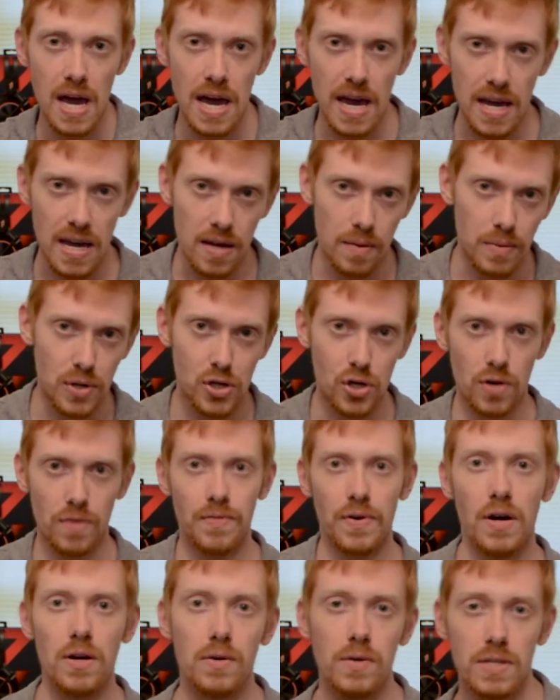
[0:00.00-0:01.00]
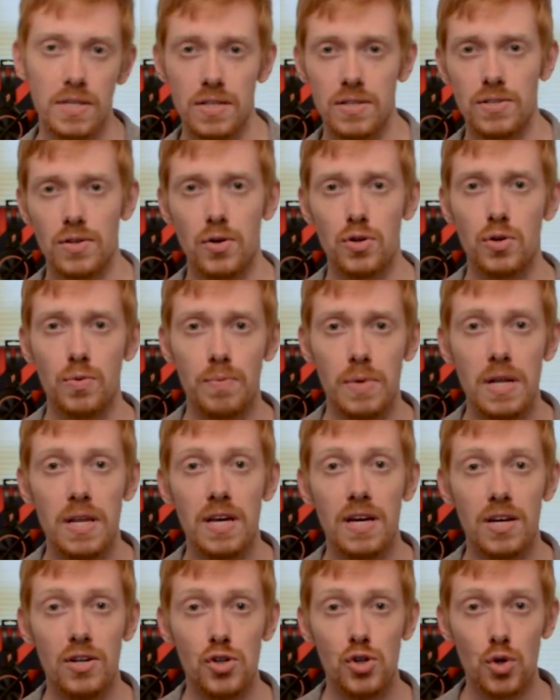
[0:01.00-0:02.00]
And be sure to follow us on social
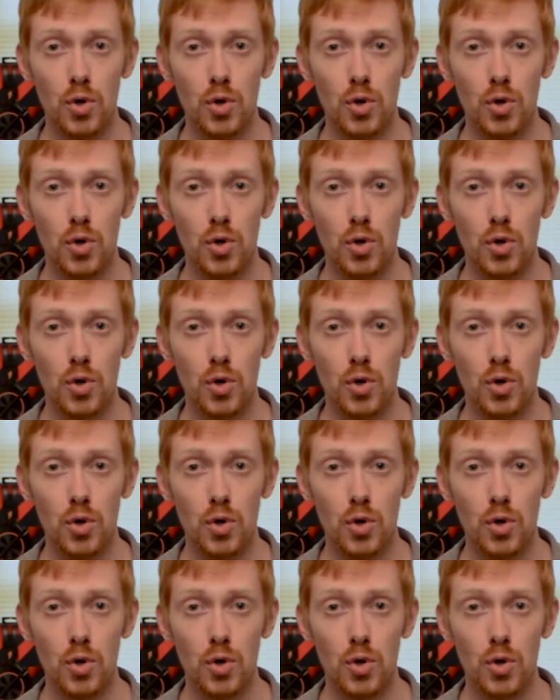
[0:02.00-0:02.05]
media and